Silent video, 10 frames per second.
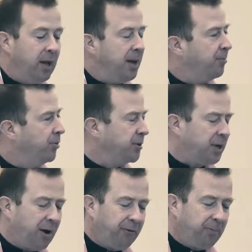He pulls
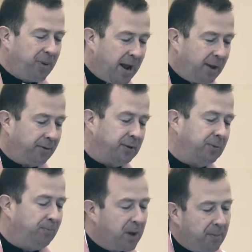off the panels, the
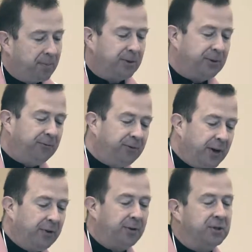bumpers, the
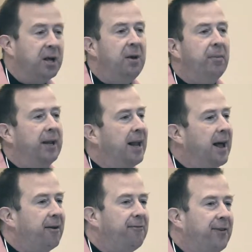fenders, but
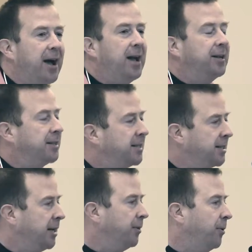cannot find a
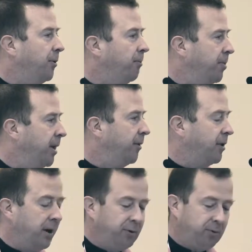single bit of
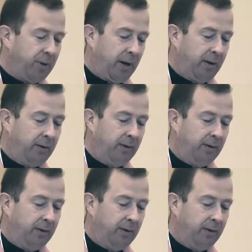contraband.